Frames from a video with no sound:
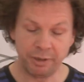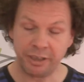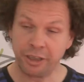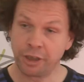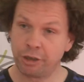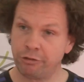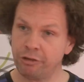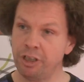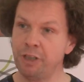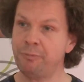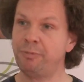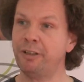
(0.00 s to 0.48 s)
a
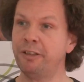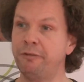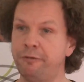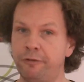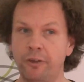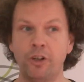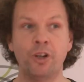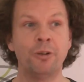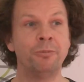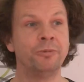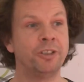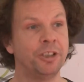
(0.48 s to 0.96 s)
group had
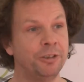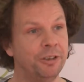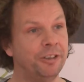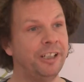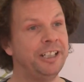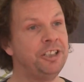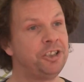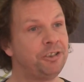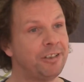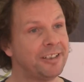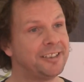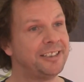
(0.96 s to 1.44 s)
formed who were
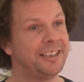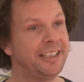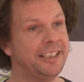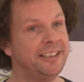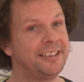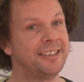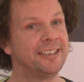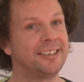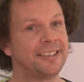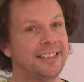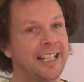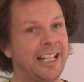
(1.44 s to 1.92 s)
interested in
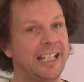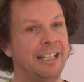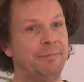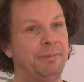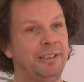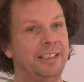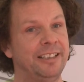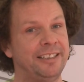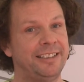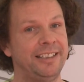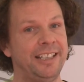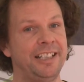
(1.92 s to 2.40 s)

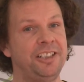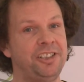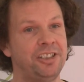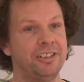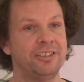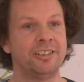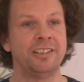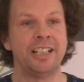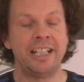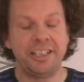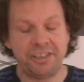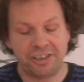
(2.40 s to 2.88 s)
sustainability issues,
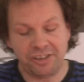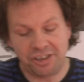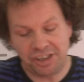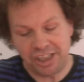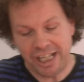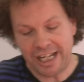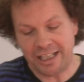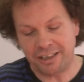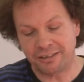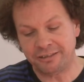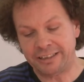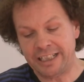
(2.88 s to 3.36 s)
and they just
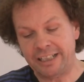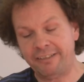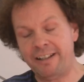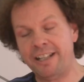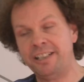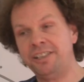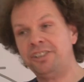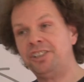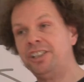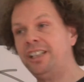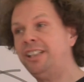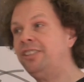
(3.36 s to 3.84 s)
channeled their
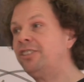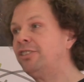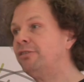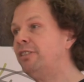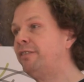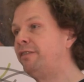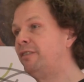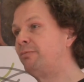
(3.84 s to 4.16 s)
energy into other